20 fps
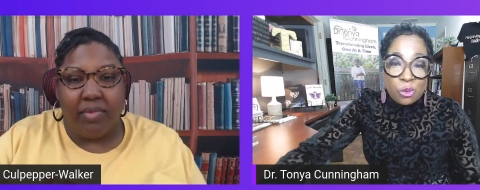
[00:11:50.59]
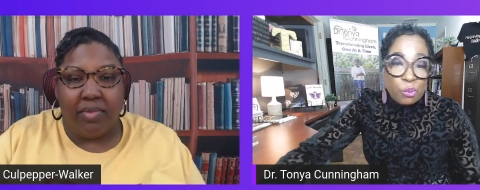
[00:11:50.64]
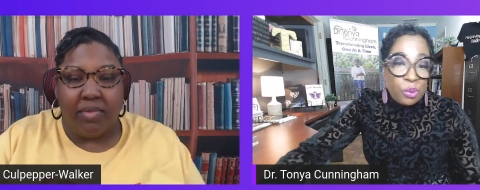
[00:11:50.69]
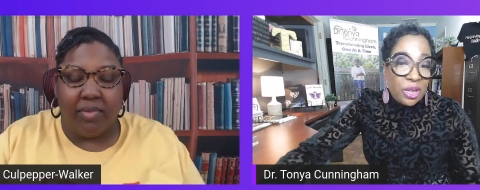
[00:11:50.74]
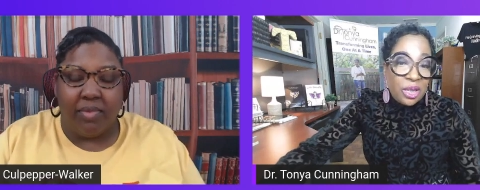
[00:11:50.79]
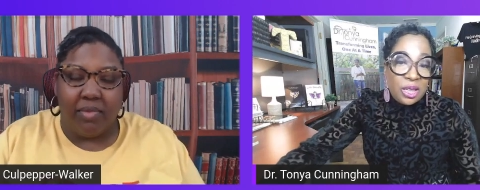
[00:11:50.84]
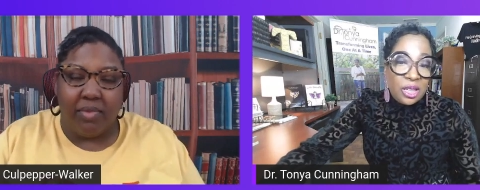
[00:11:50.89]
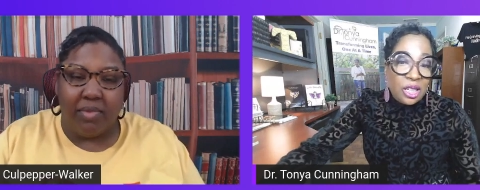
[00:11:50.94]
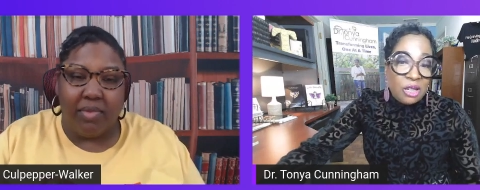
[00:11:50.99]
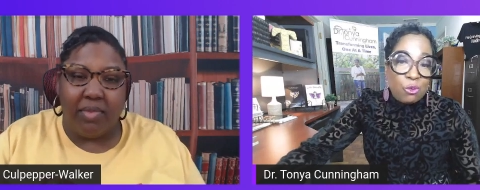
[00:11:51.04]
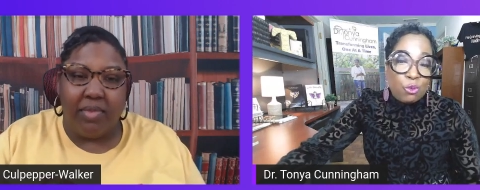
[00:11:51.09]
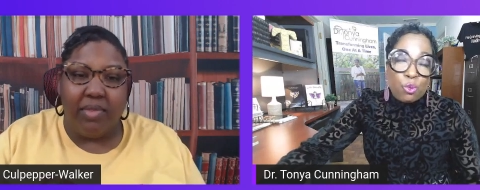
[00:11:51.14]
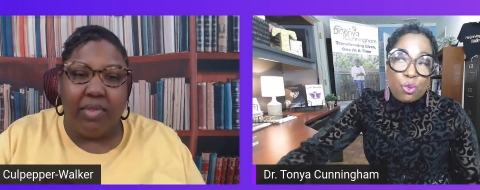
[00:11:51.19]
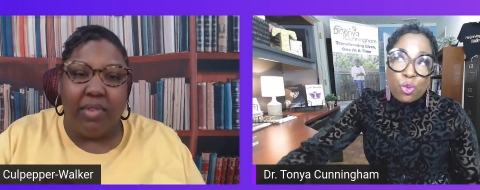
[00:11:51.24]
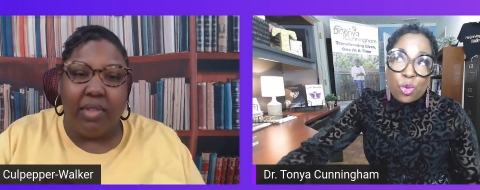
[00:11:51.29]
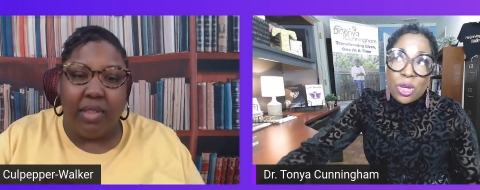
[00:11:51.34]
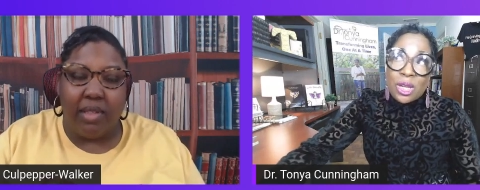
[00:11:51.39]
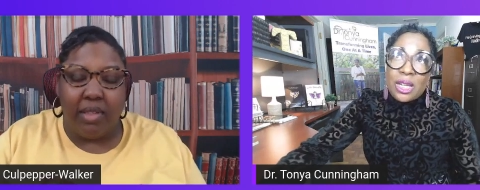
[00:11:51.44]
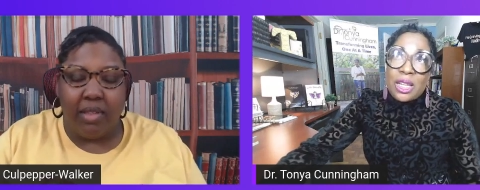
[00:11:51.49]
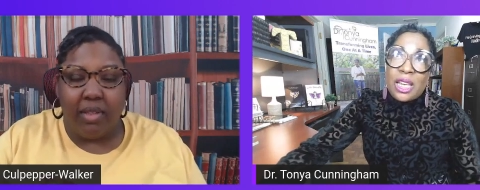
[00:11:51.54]
Speaker 1: but it didn't
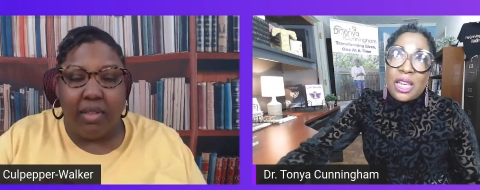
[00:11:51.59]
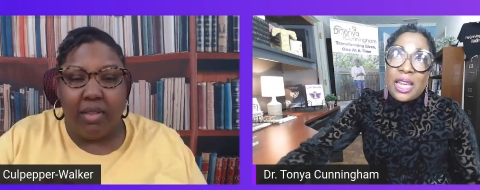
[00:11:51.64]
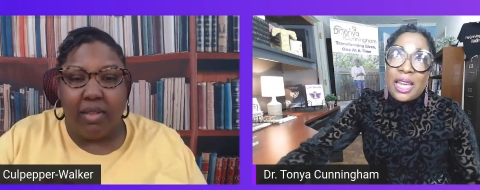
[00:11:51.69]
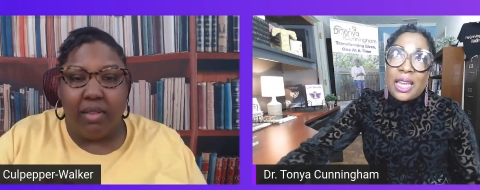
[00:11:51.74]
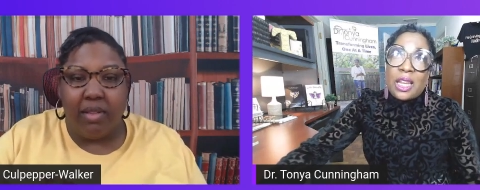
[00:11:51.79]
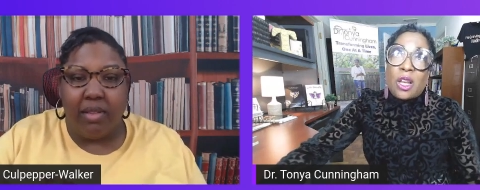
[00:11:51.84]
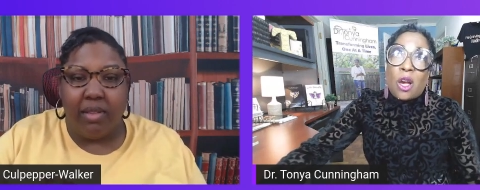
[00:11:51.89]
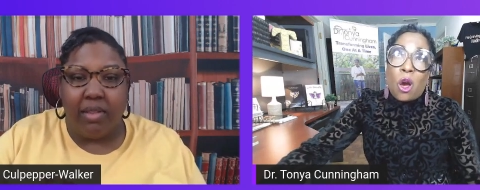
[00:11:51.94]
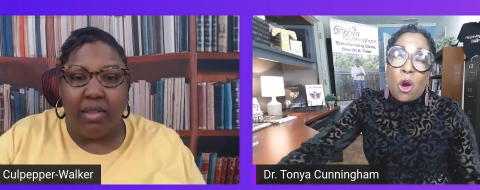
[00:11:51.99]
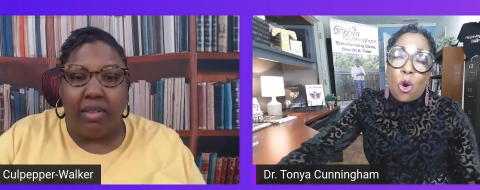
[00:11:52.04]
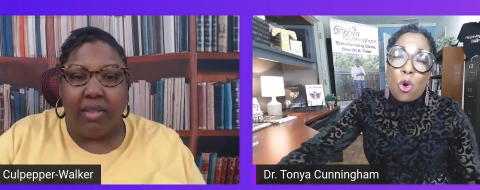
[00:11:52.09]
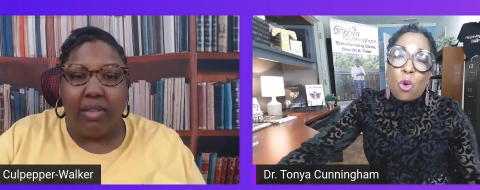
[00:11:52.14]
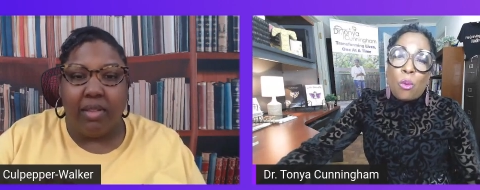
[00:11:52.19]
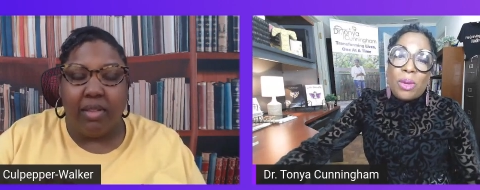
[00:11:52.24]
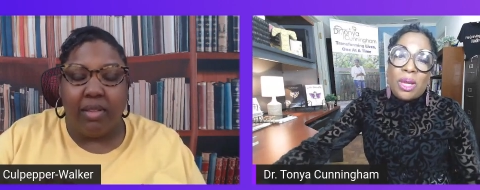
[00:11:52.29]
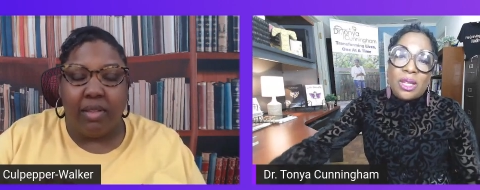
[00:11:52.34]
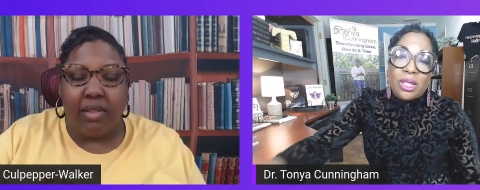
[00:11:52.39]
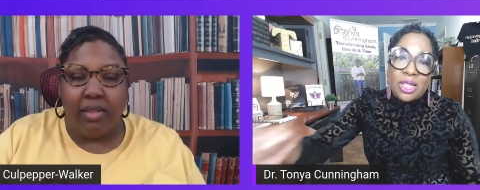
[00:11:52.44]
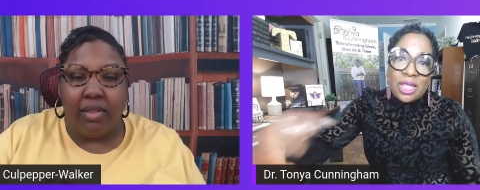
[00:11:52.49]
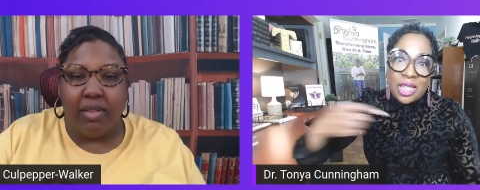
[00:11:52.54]
really hit home
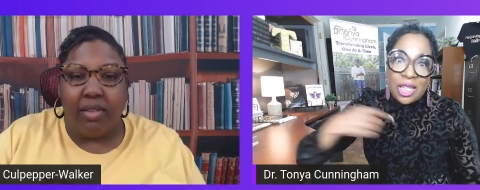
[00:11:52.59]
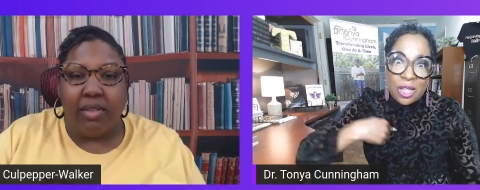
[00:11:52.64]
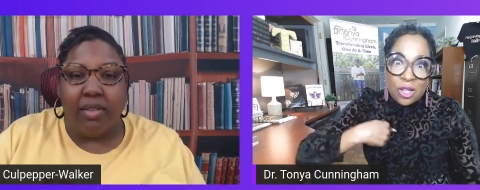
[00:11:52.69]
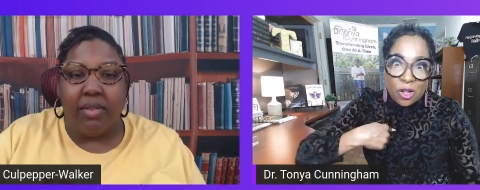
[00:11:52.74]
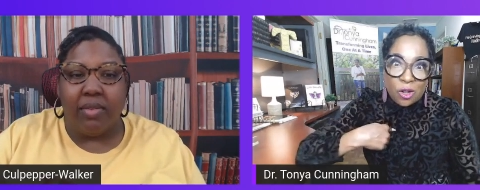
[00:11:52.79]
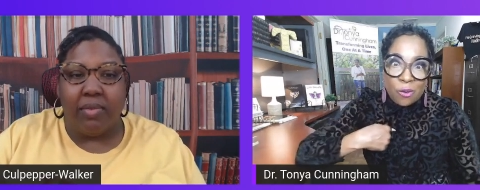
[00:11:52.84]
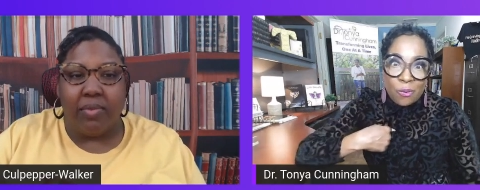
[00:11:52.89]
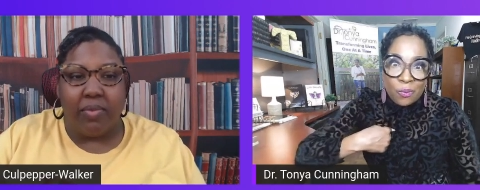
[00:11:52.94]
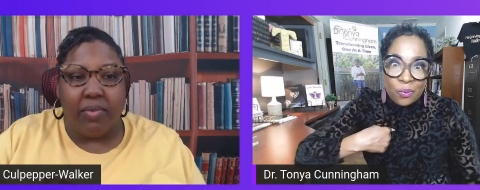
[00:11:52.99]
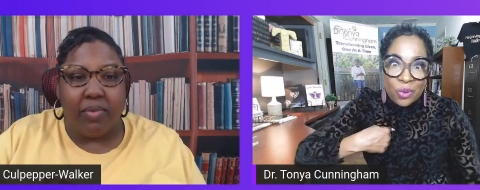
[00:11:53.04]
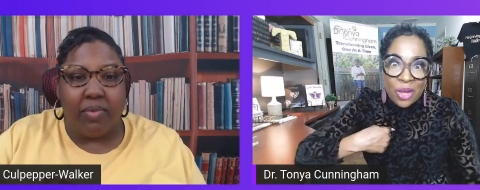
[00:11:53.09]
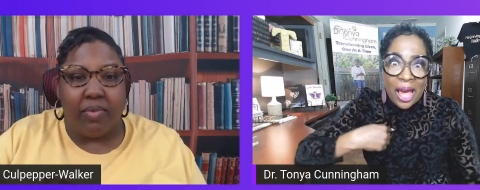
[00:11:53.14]
until